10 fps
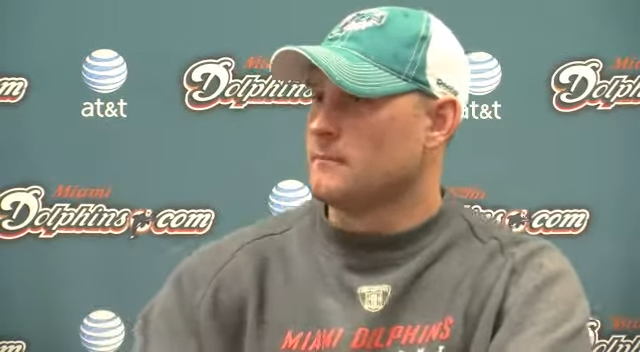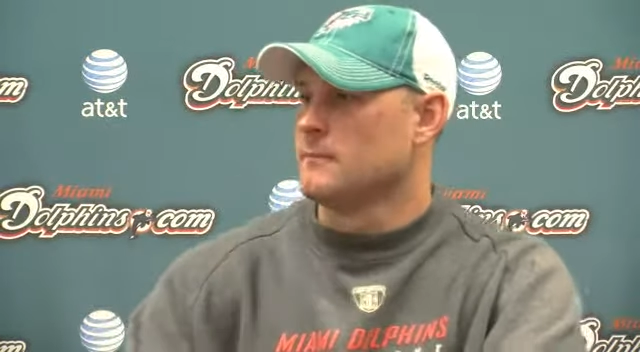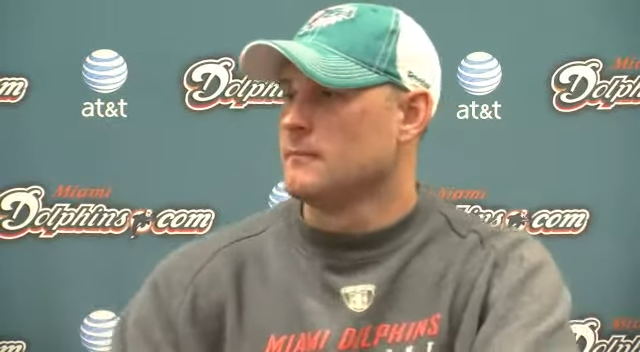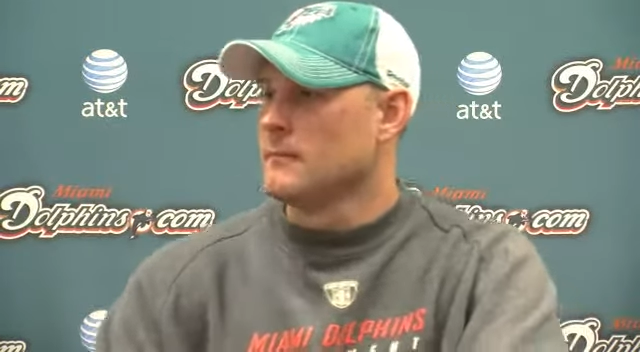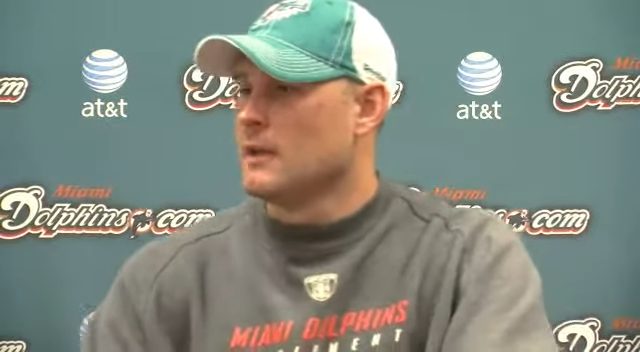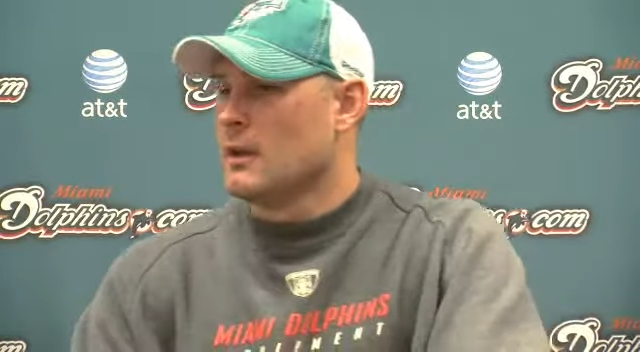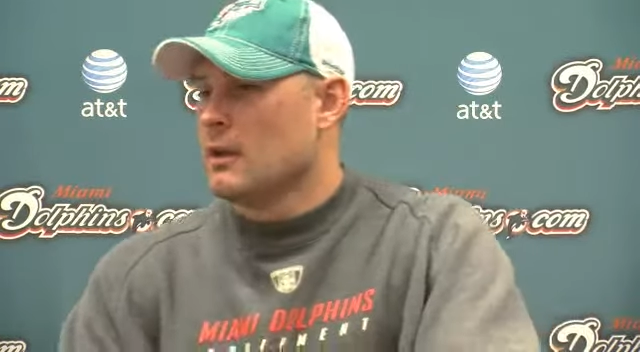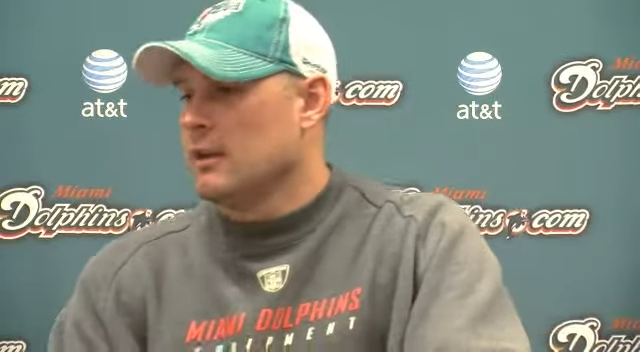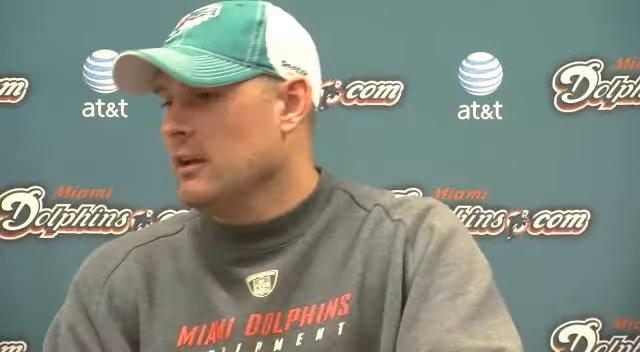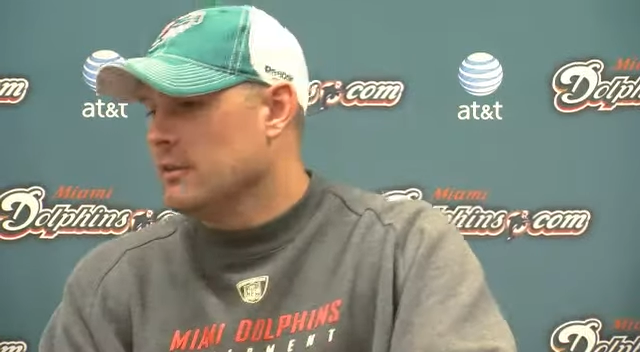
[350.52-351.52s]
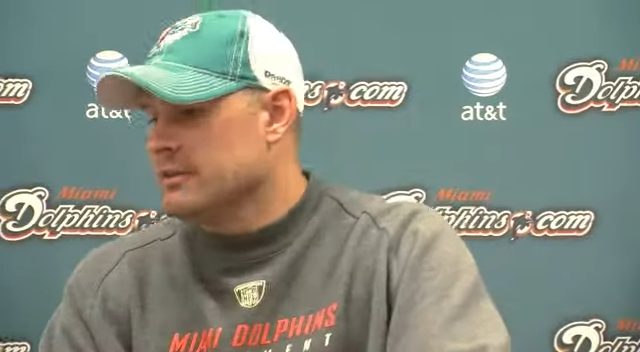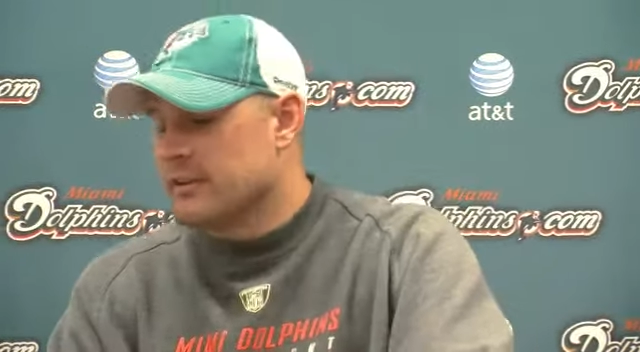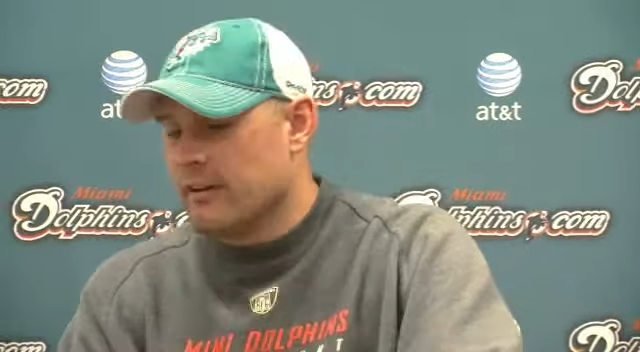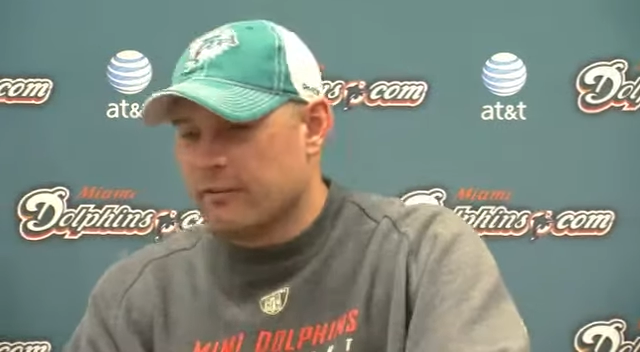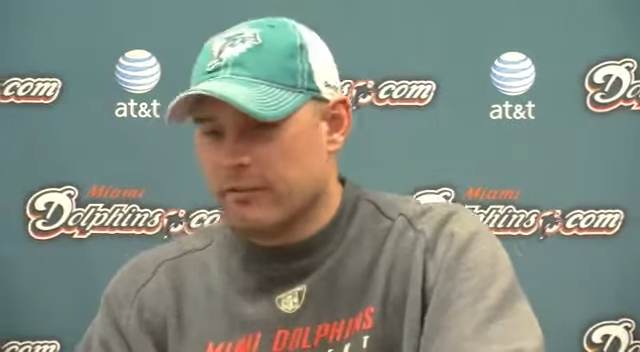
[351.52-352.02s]
process? Yeah, it was
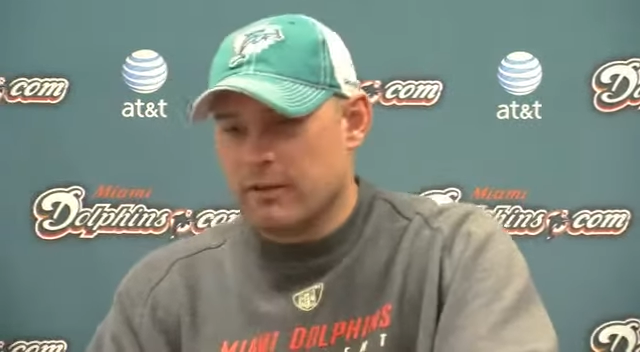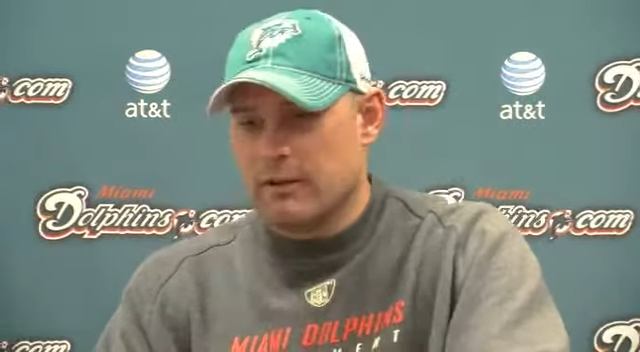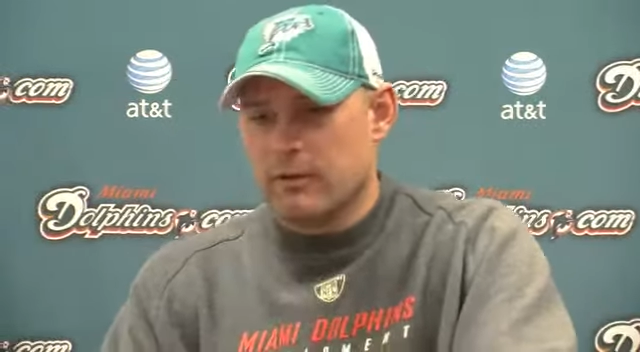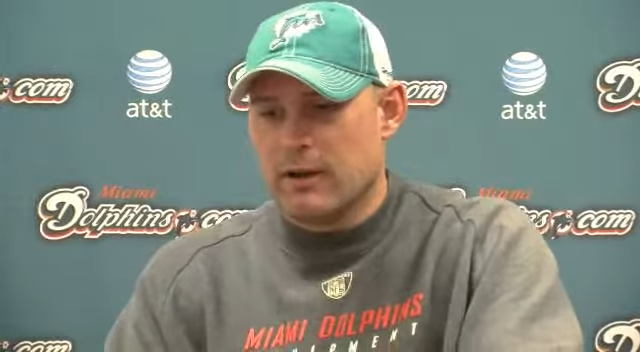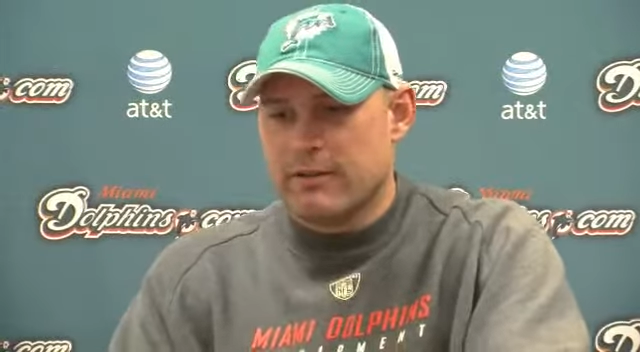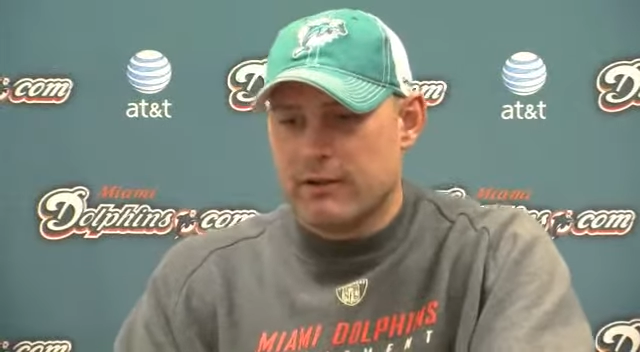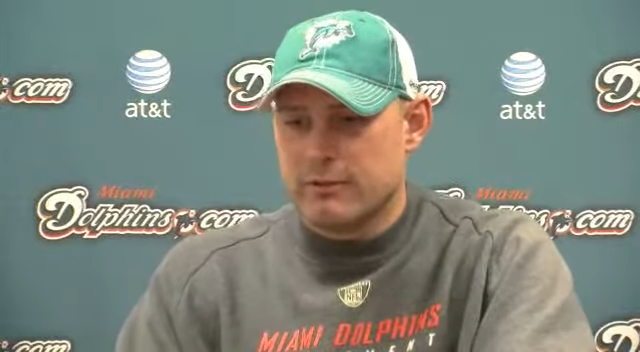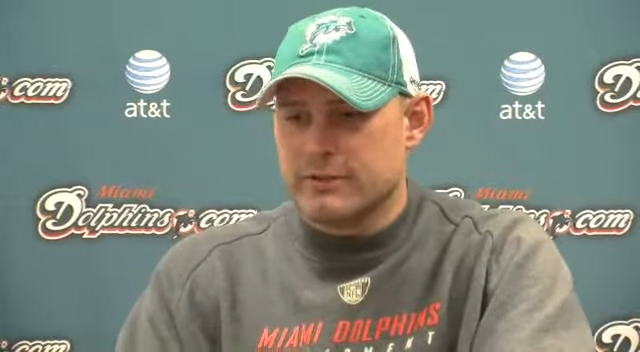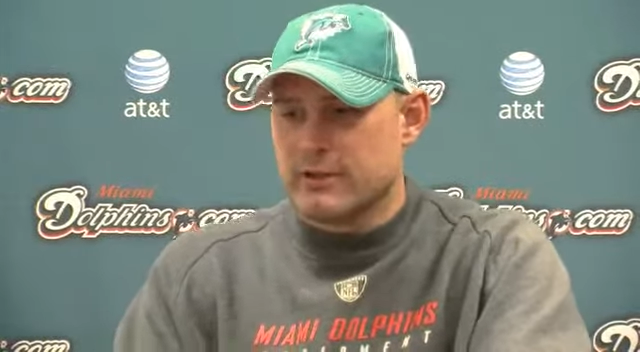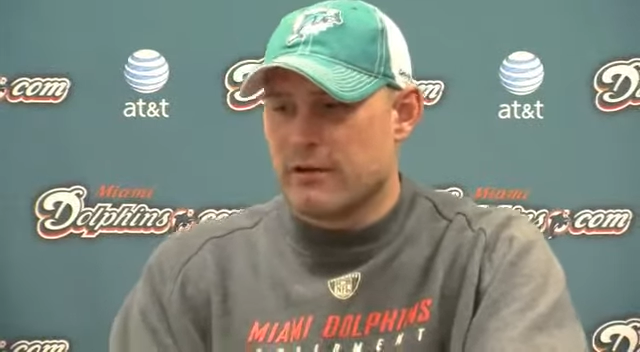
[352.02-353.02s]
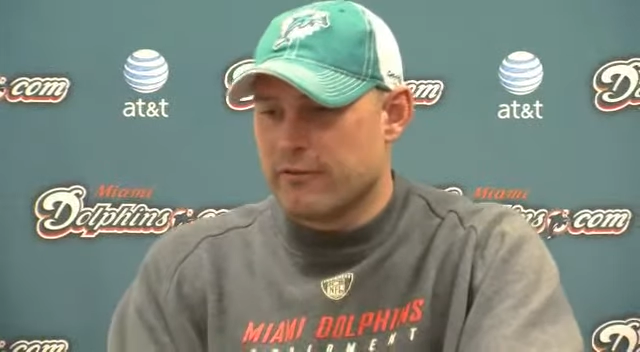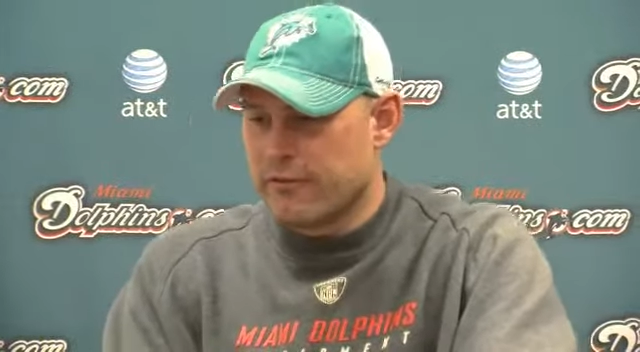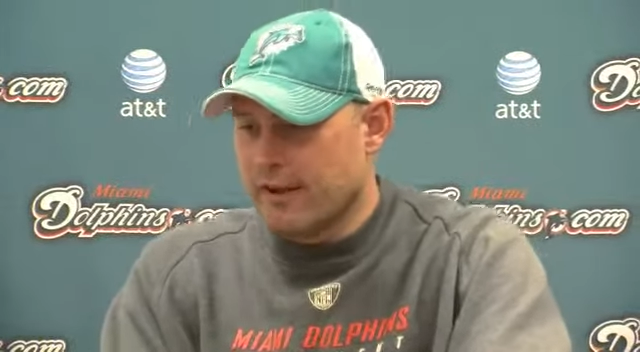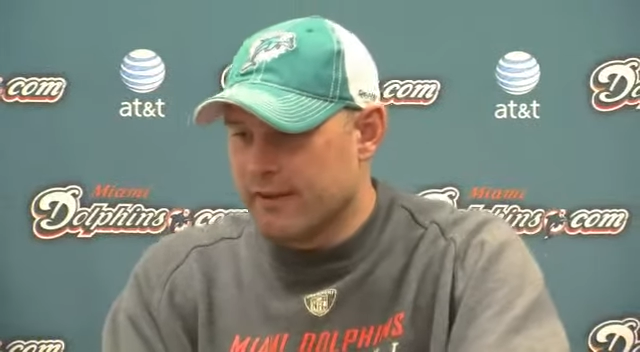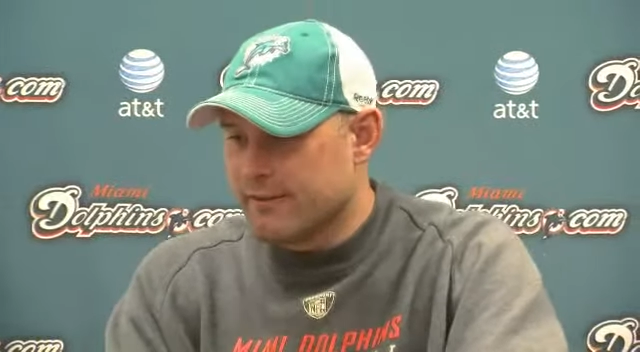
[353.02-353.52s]
tough. You know, I thought we started
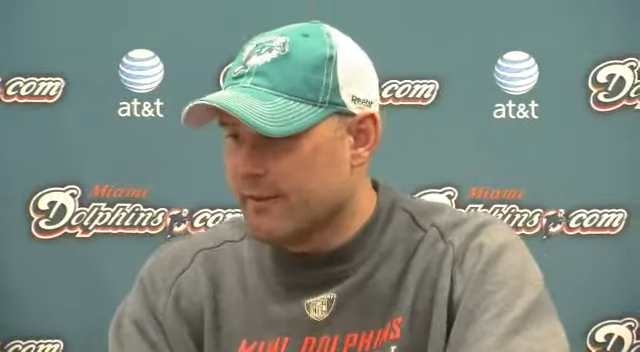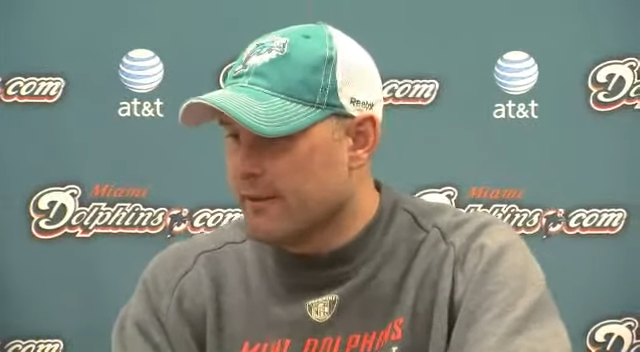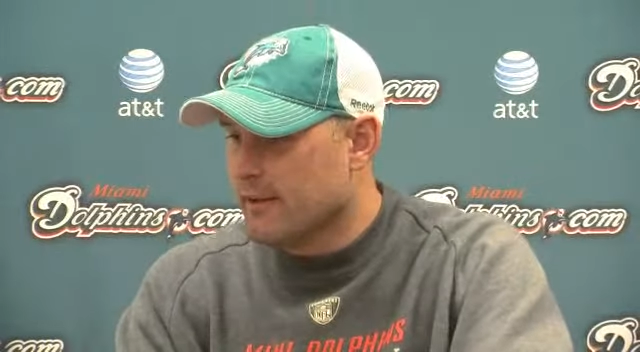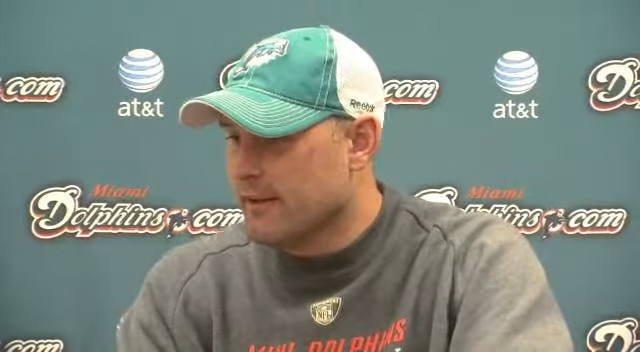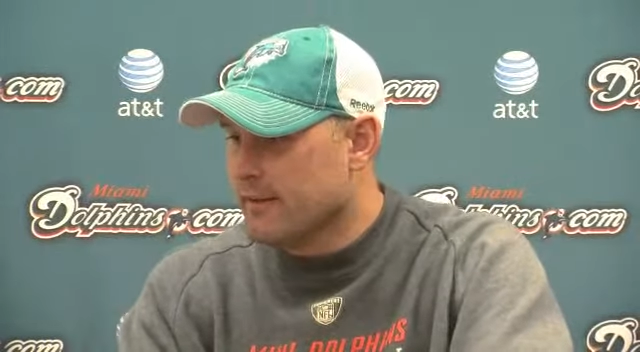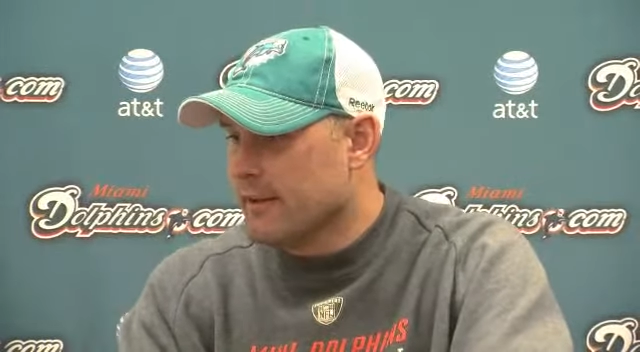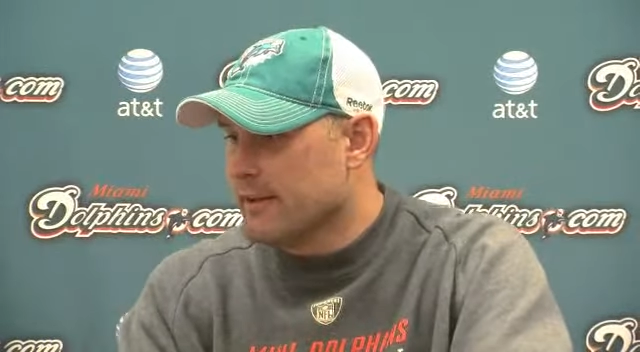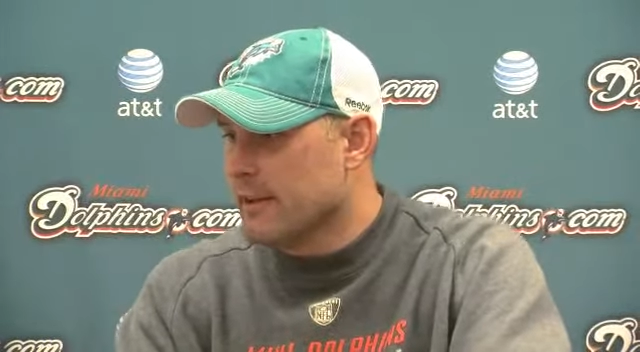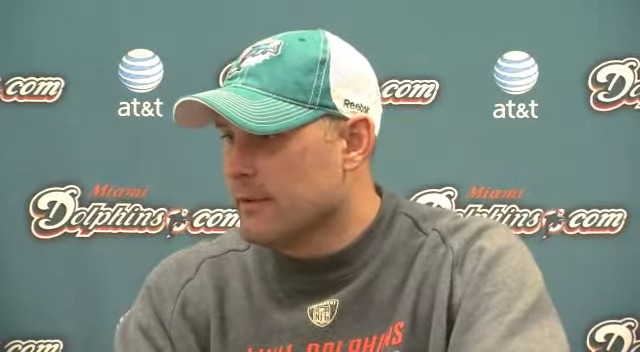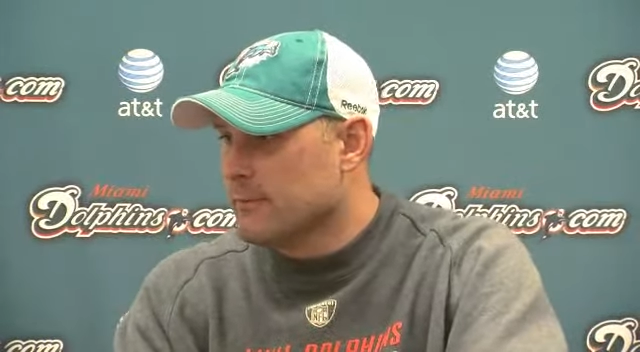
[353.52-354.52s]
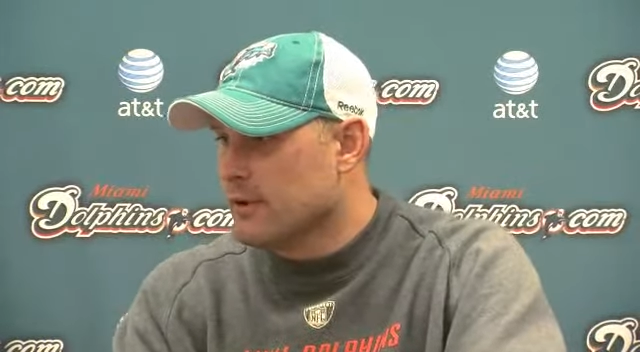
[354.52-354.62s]
fast uh, in that game.